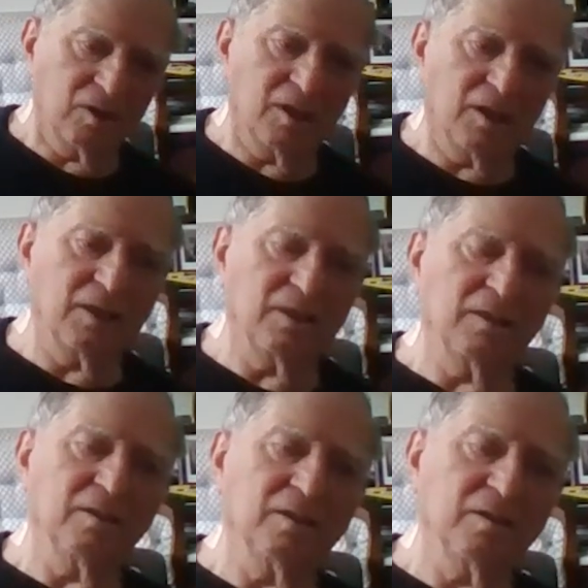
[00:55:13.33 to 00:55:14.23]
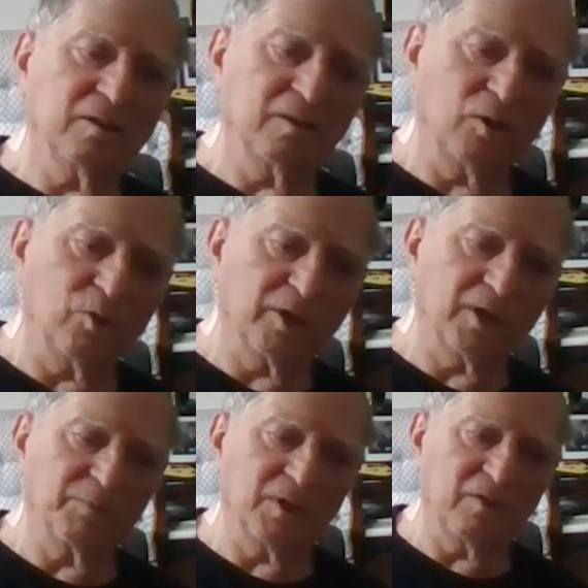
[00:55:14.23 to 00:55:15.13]
Uh, the only
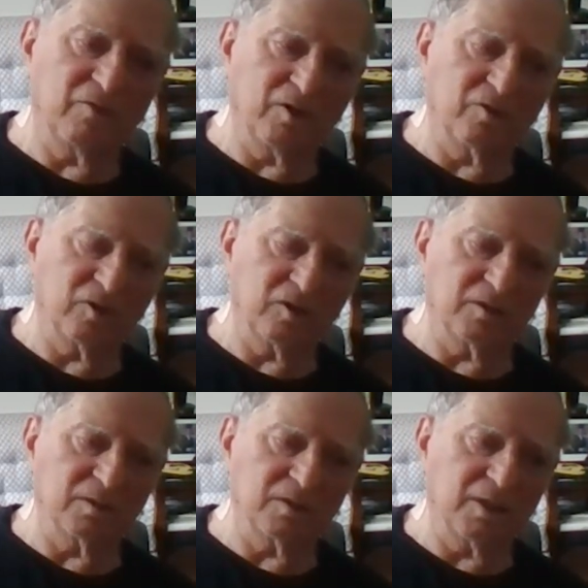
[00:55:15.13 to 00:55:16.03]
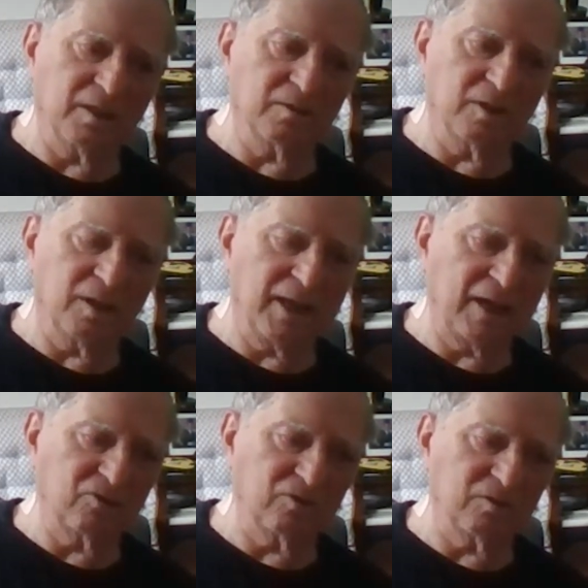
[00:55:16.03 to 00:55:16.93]
company of theirs that got any
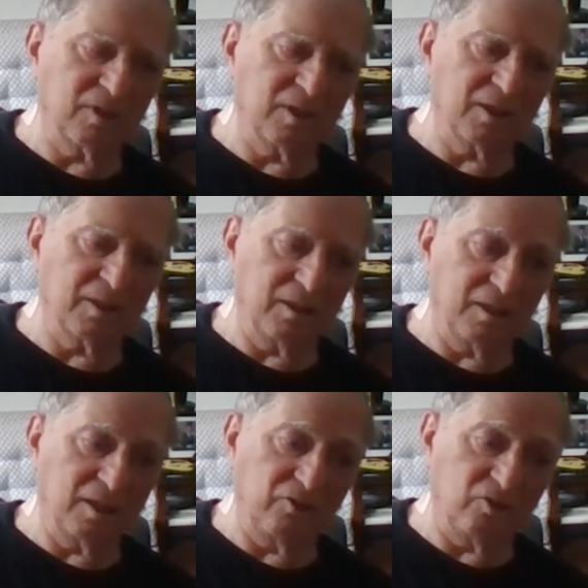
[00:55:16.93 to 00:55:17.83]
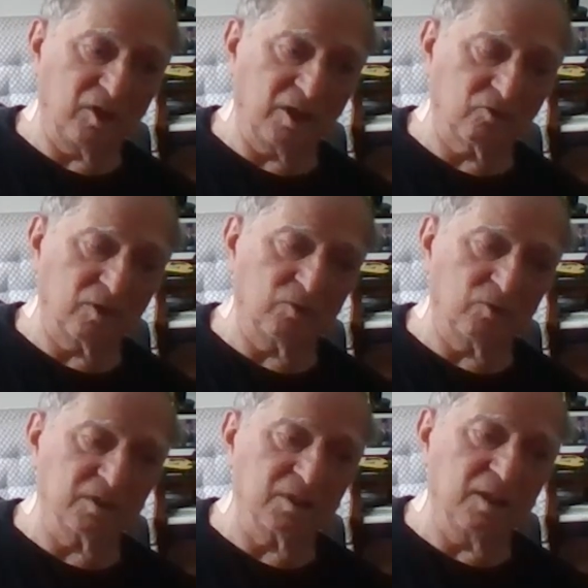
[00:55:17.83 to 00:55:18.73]
action at LZ X-ray
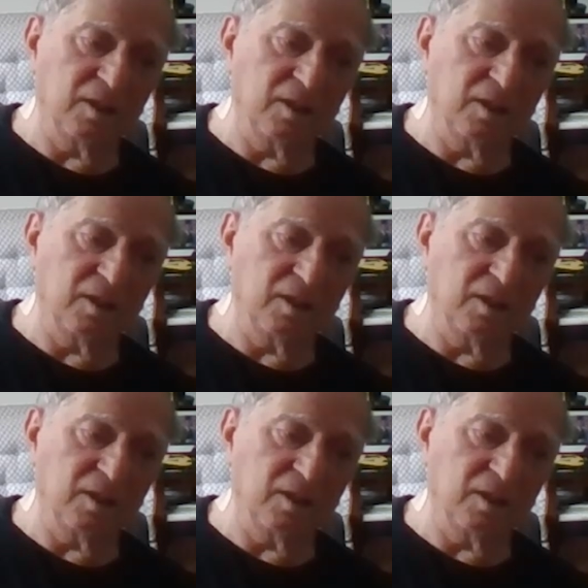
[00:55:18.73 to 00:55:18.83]
was